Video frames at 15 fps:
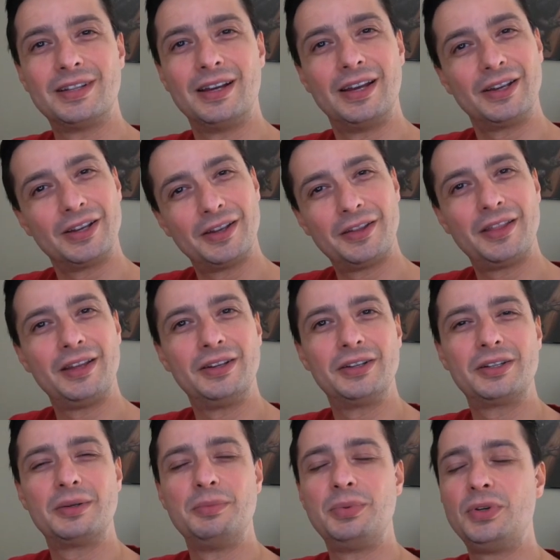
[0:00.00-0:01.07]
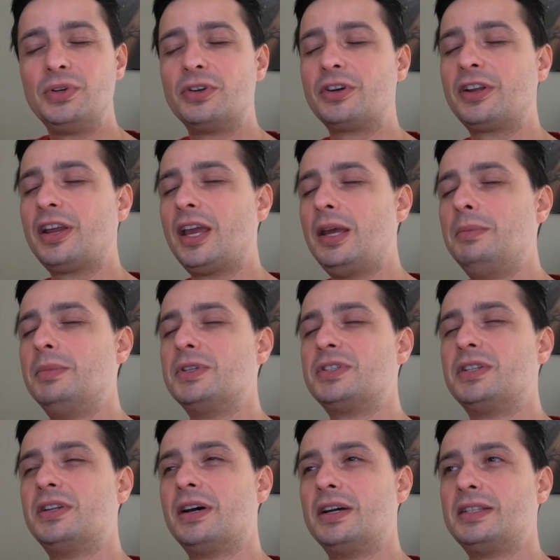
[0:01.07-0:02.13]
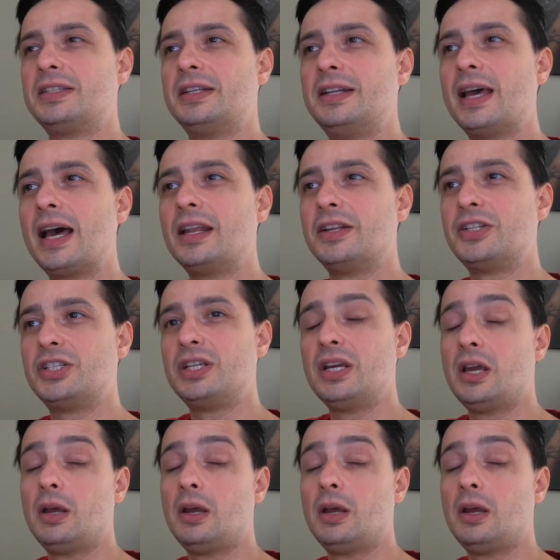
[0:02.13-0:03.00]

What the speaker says: Like, I think a computer game is a nice analogy,